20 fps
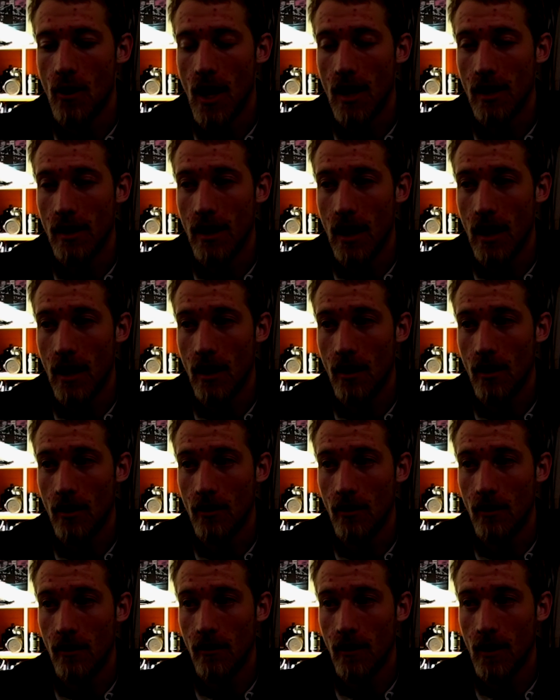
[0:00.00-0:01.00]
And
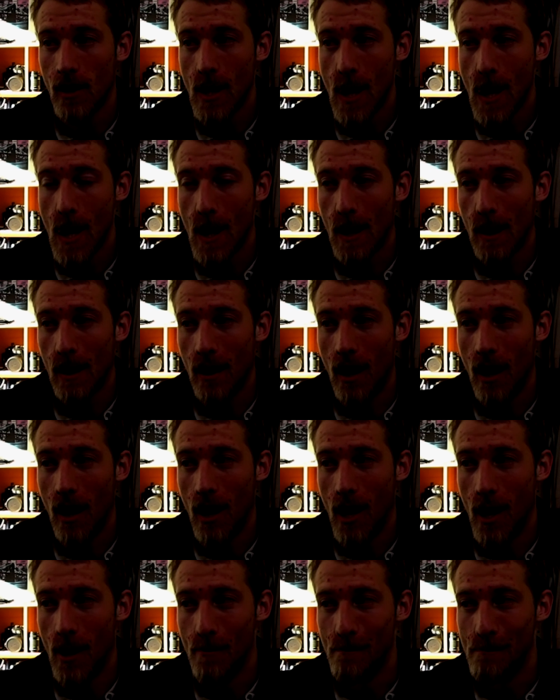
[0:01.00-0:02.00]
then,
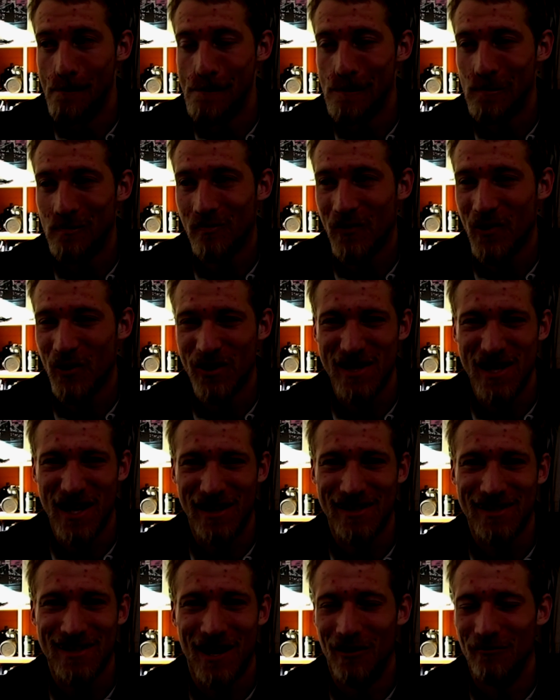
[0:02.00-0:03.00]

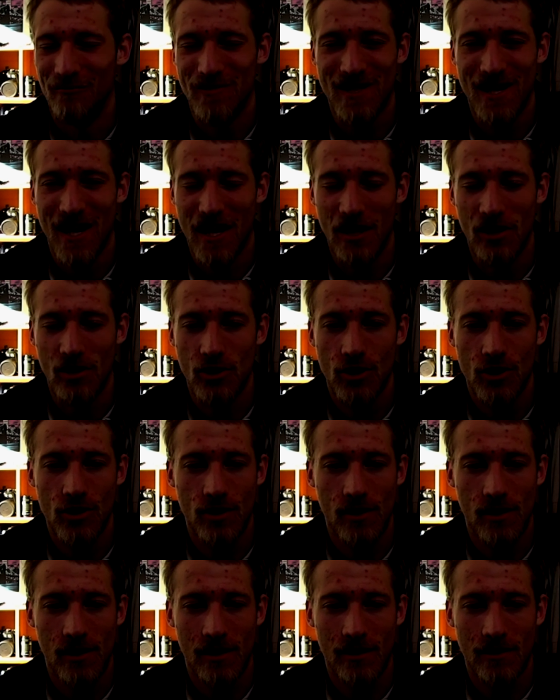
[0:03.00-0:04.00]
at some
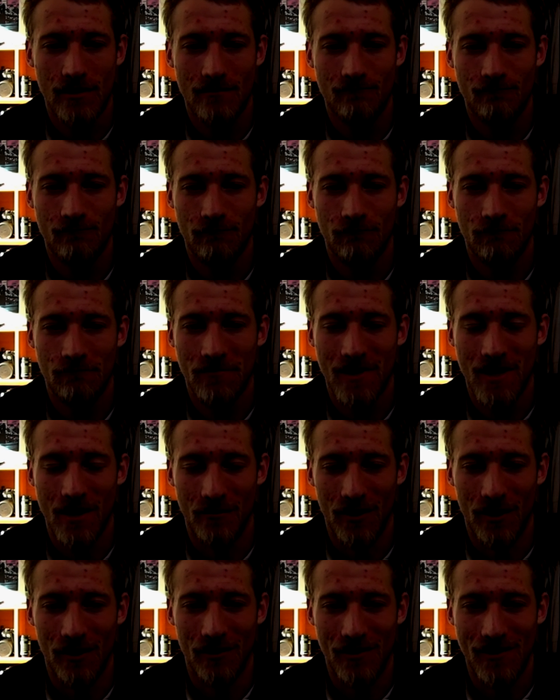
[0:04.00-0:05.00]
stage, some
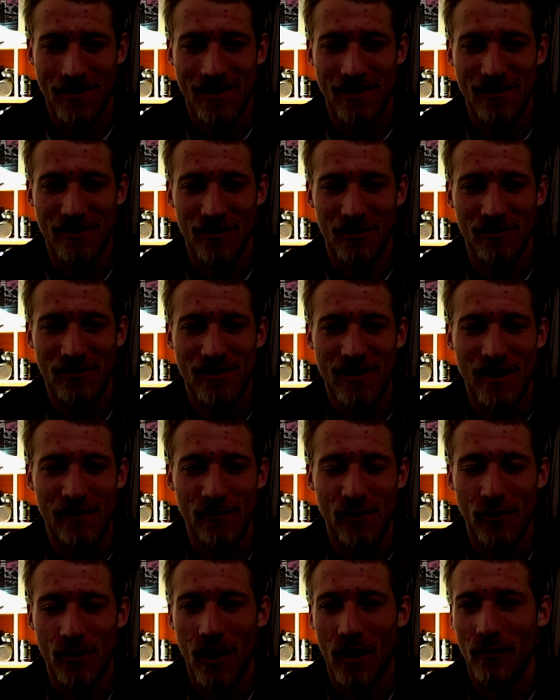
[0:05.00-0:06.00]
of the nurses, give
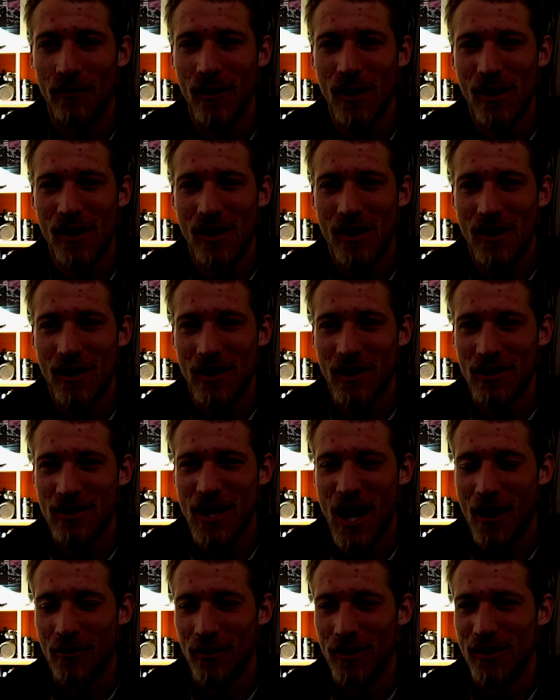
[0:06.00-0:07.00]
you a
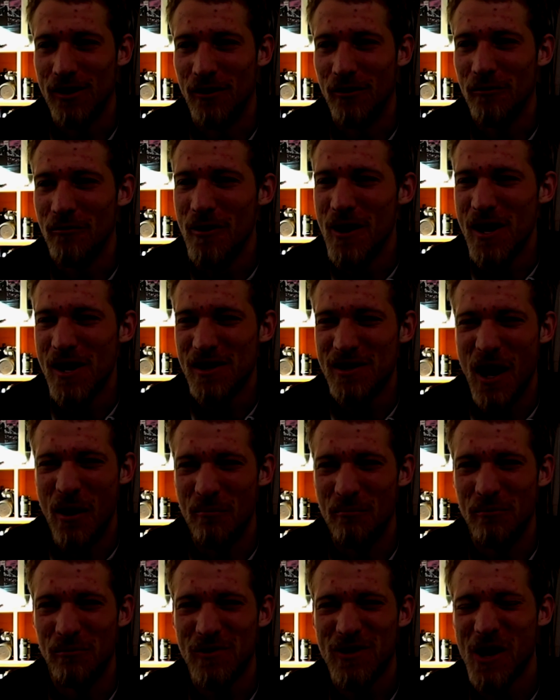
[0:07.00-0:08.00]
shower, and
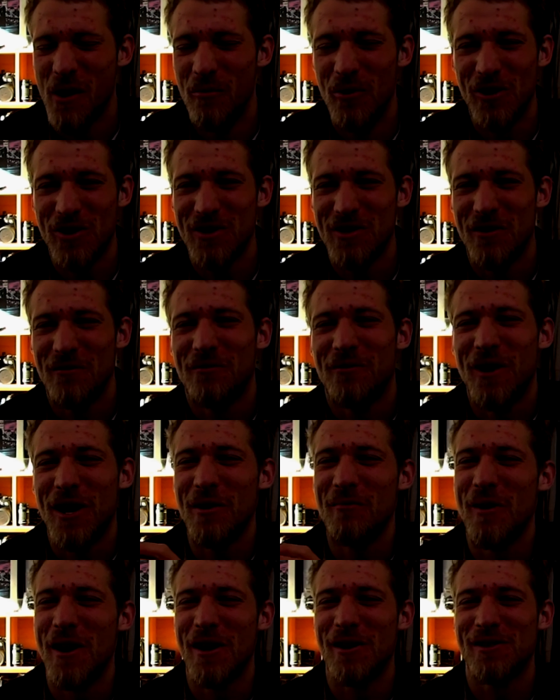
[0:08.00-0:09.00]
some nurses are
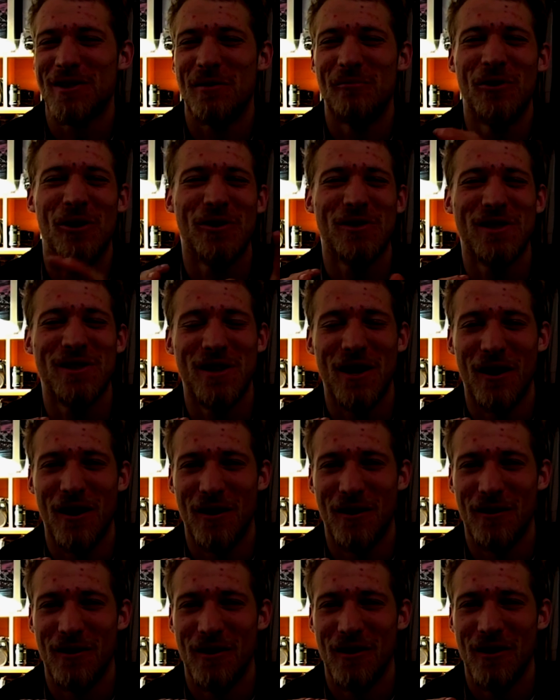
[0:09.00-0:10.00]
female, some nurses
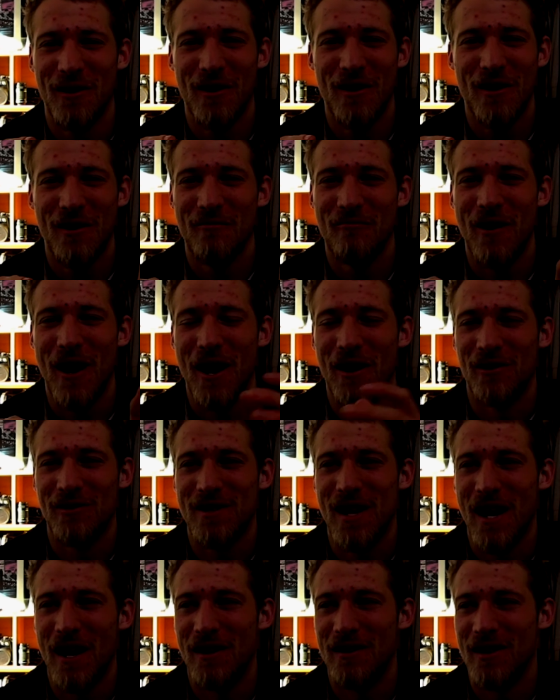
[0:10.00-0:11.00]
are males,
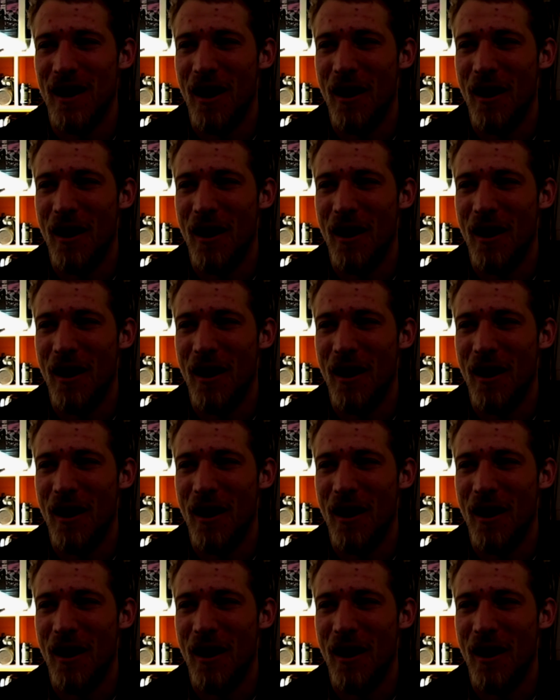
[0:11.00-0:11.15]
and